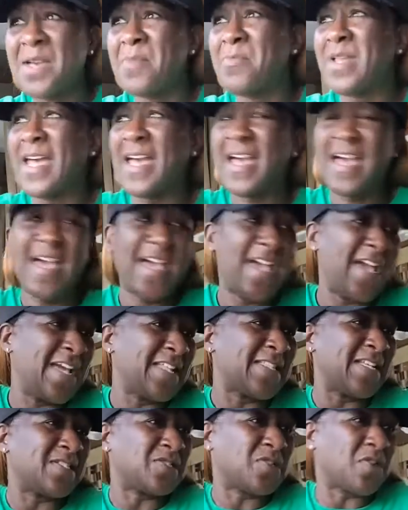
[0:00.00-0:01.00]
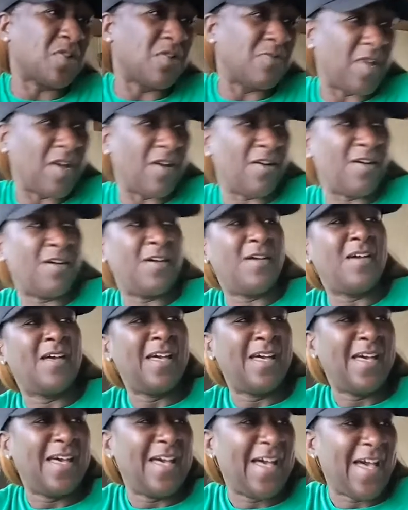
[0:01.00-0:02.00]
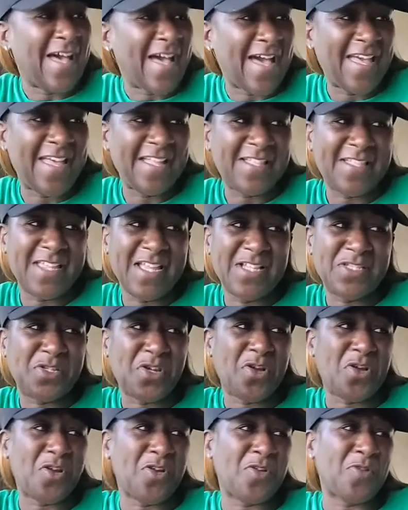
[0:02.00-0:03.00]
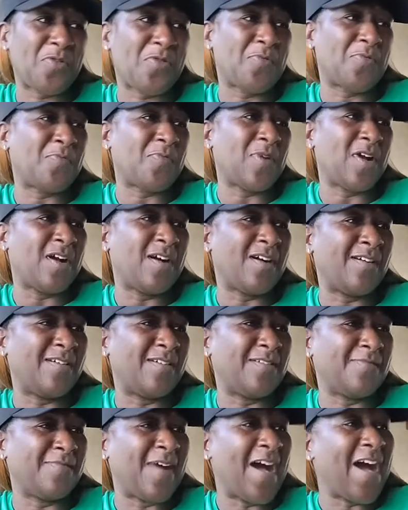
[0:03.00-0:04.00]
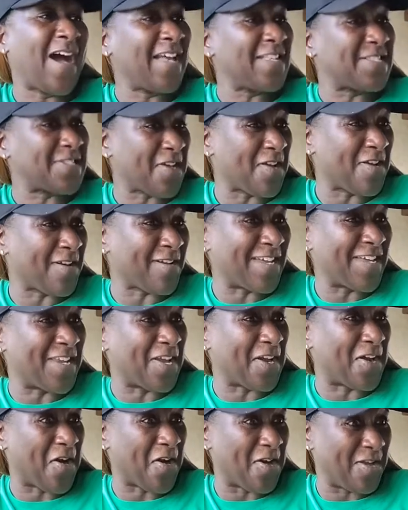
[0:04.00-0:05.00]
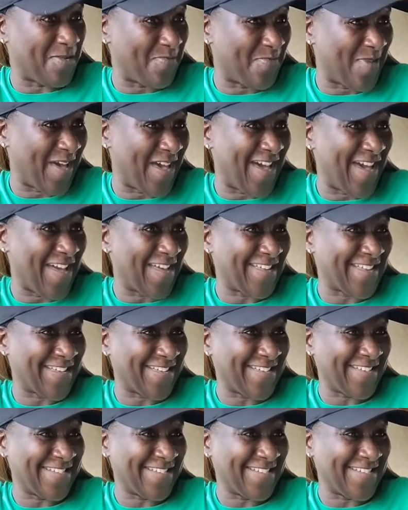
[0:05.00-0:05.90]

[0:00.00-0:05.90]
But I hate that term, y'all. I hate that term. Hi, sir. Can I call you back?